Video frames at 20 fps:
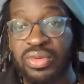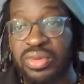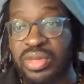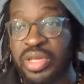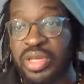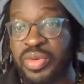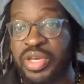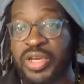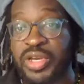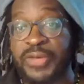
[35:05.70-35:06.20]

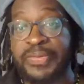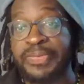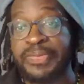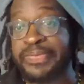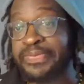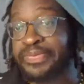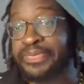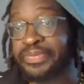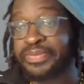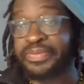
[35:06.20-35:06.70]
we go.
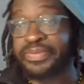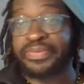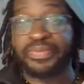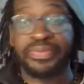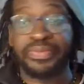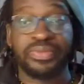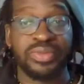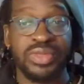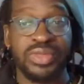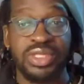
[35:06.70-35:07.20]

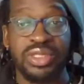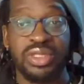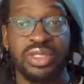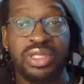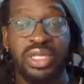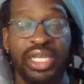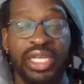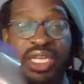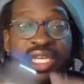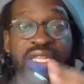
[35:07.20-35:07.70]

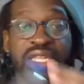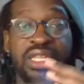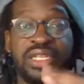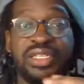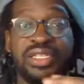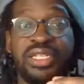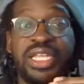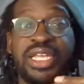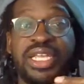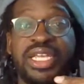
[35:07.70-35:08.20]
Link in
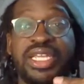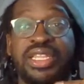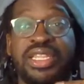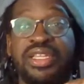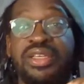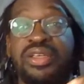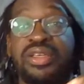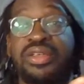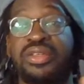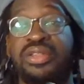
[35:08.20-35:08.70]

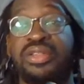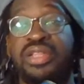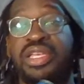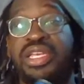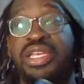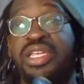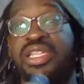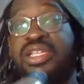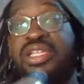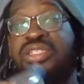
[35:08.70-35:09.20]

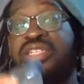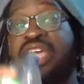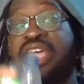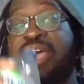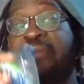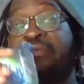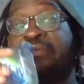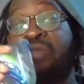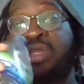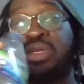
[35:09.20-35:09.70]
the
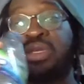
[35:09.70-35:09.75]
chat.